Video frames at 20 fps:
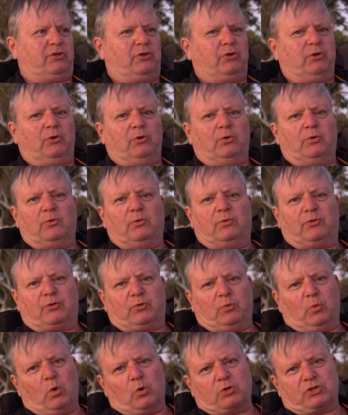to
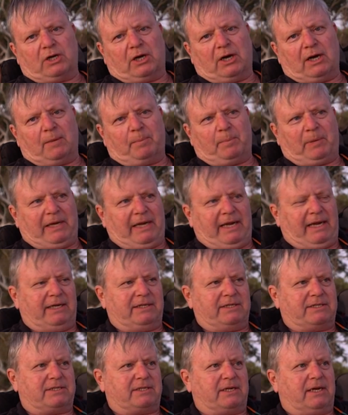thwart our
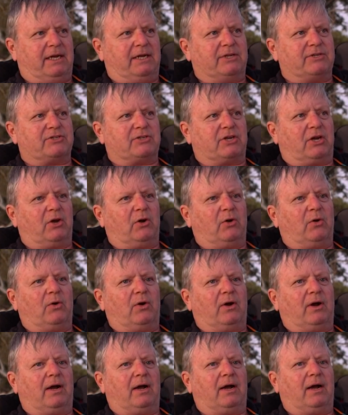plans, and
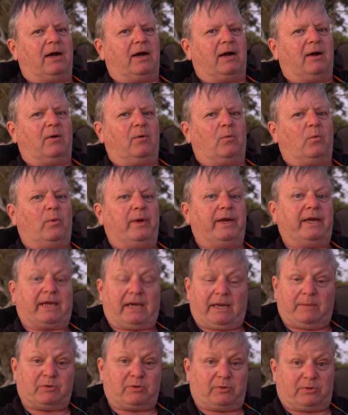so we
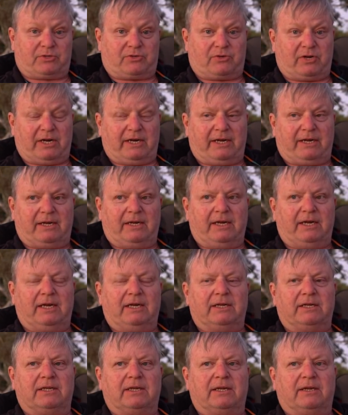came to Australia
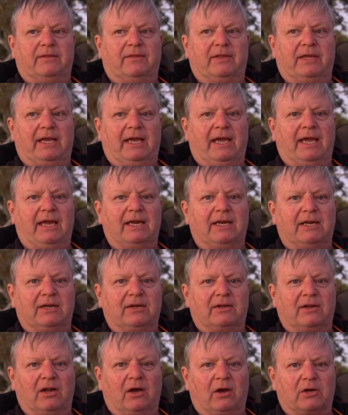in the
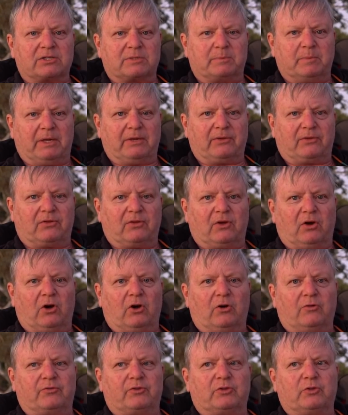end last month
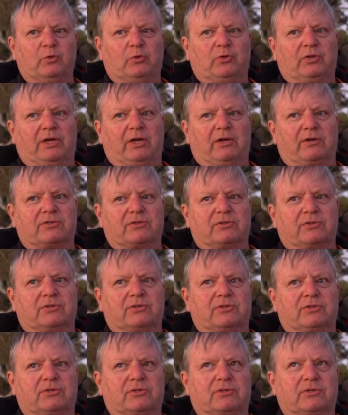of
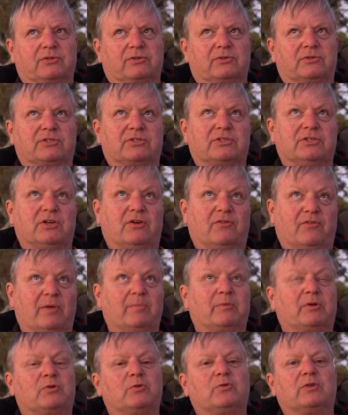
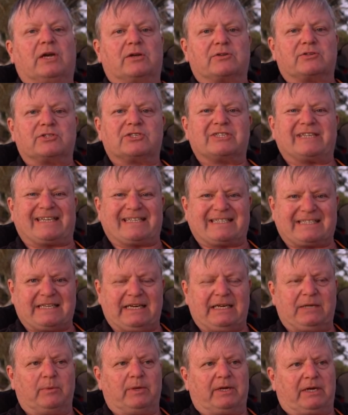November
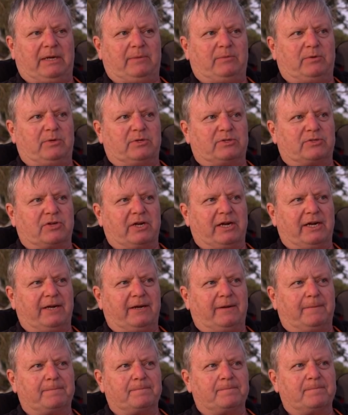2016. We came to
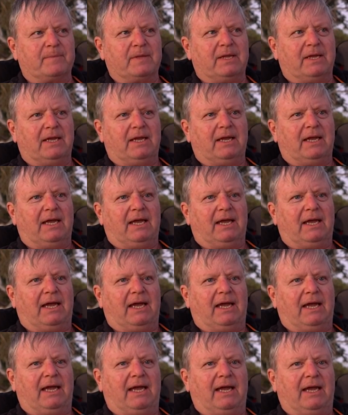Australia,
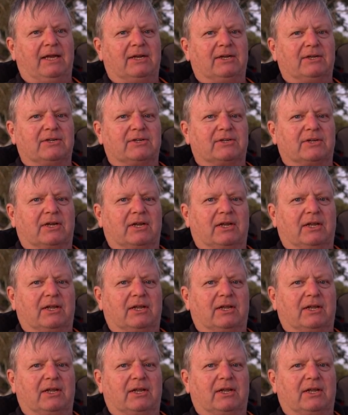and